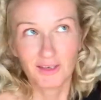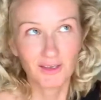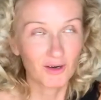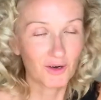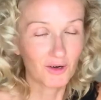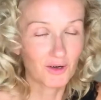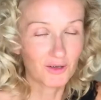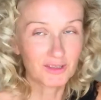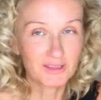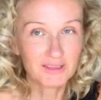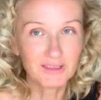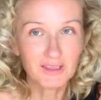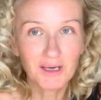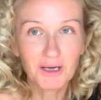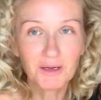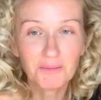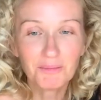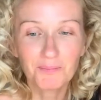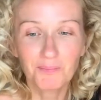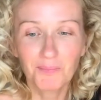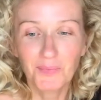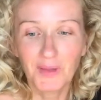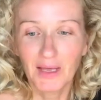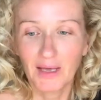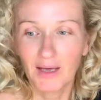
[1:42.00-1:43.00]
all the
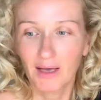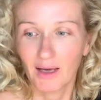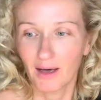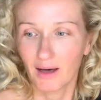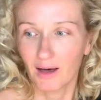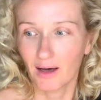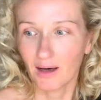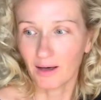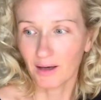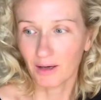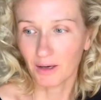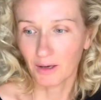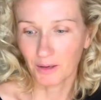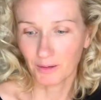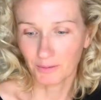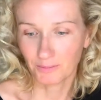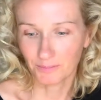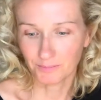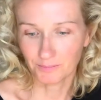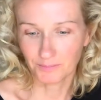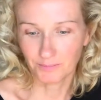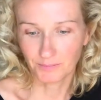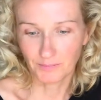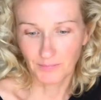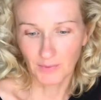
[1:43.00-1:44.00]
time.
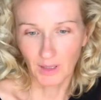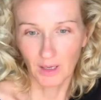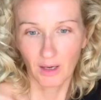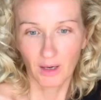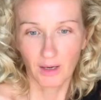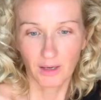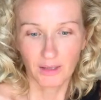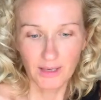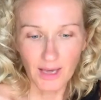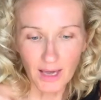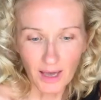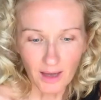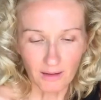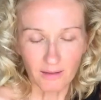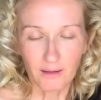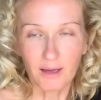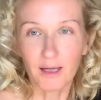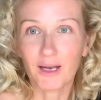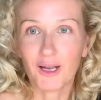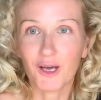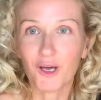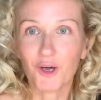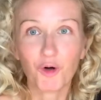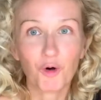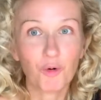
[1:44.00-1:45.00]

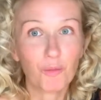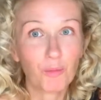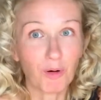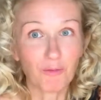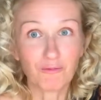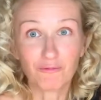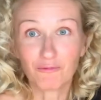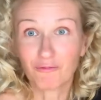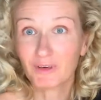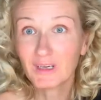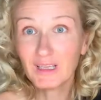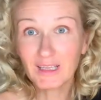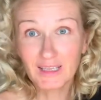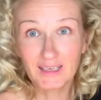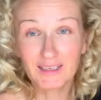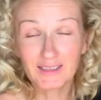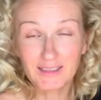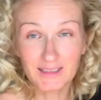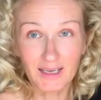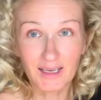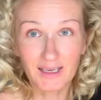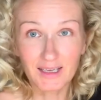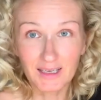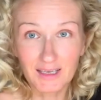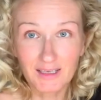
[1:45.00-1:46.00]
And I hope I'm really
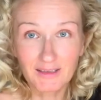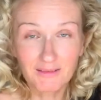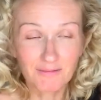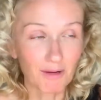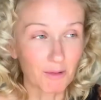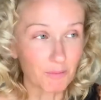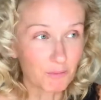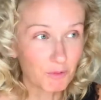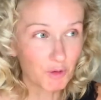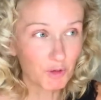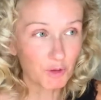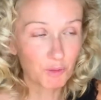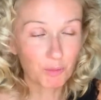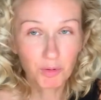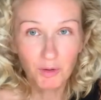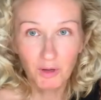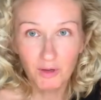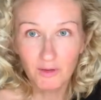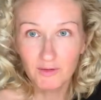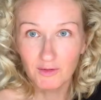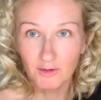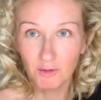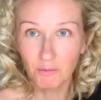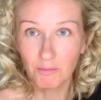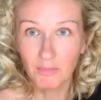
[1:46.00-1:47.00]
excited. I'm gonna
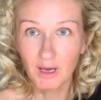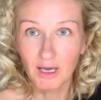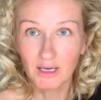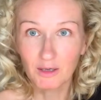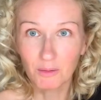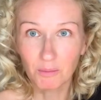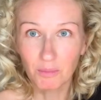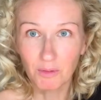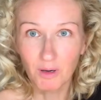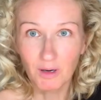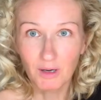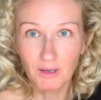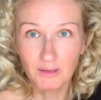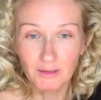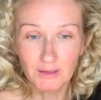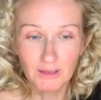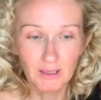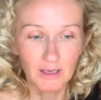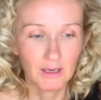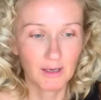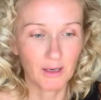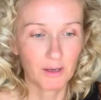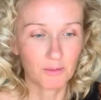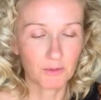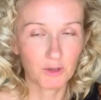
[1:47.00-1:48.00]
put some makeup on.
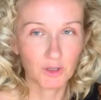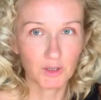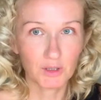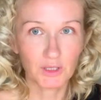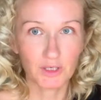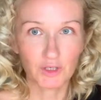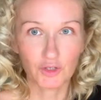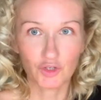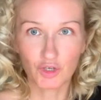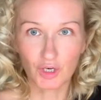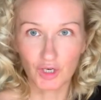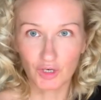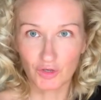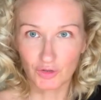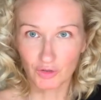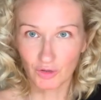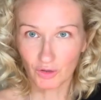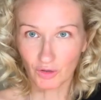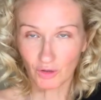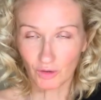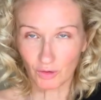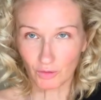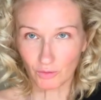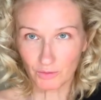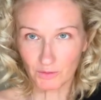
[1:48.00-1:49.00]
I'm gonna change the
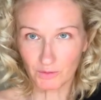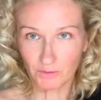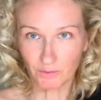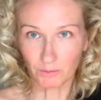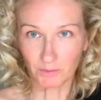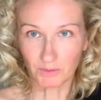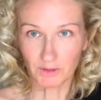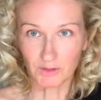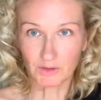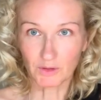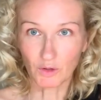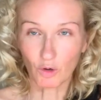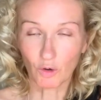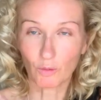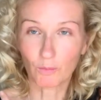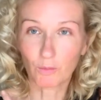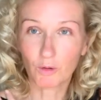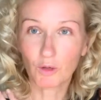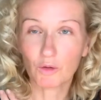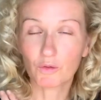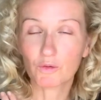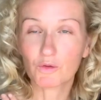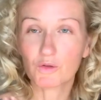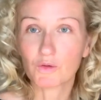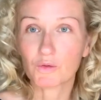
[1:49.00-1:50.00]
clothes from this home
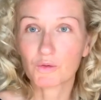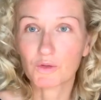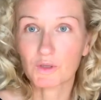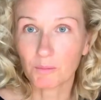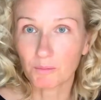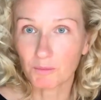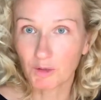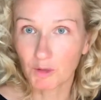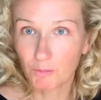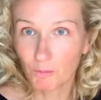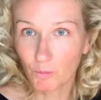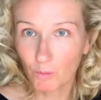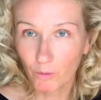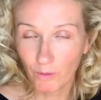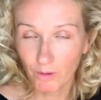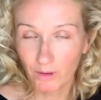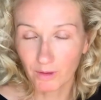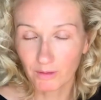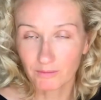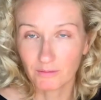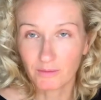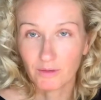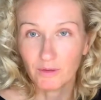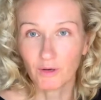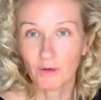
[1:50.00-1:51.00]
clothes to something more,
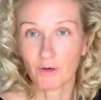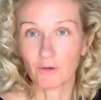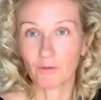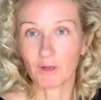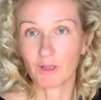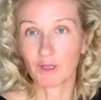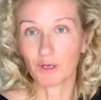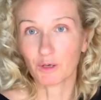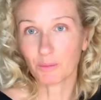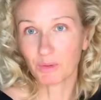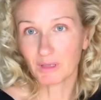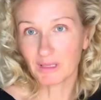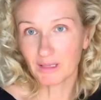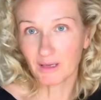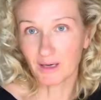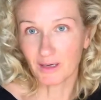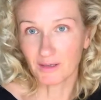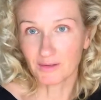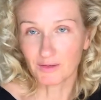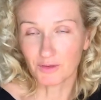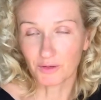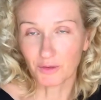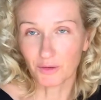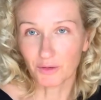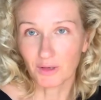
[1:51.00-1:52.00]
a little bit
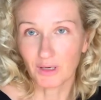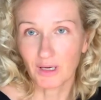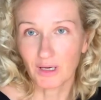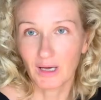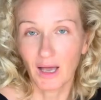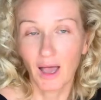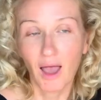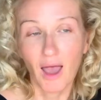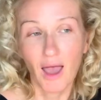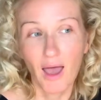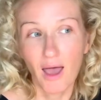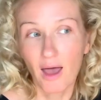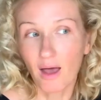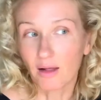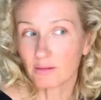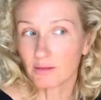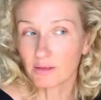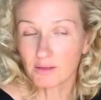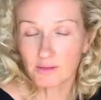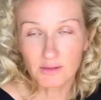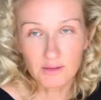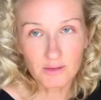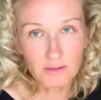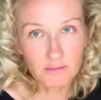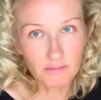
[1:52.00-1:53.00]
nicer. And
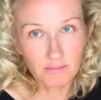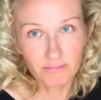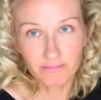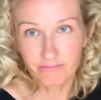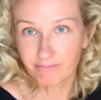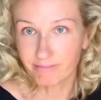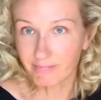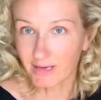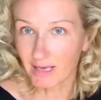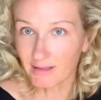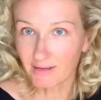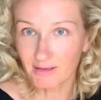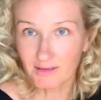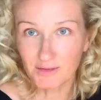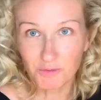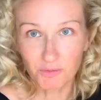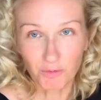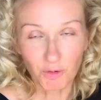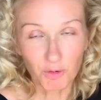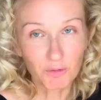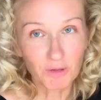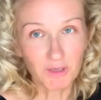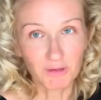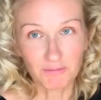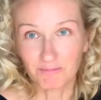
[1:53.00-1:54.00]
let's get this
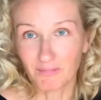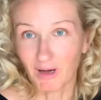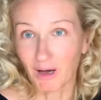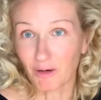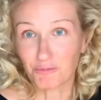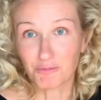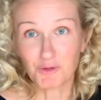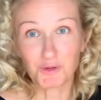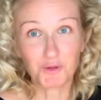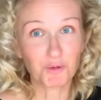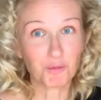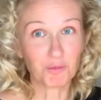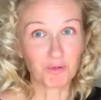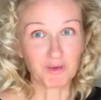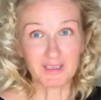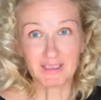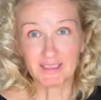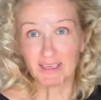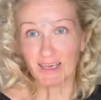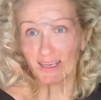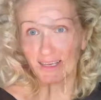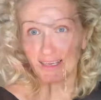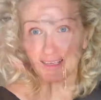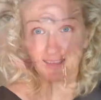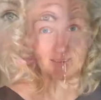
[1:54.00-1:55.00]
rolling. I'm super
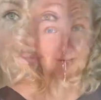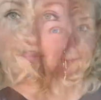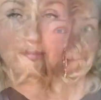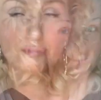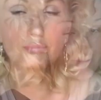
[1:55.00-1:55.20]
excited.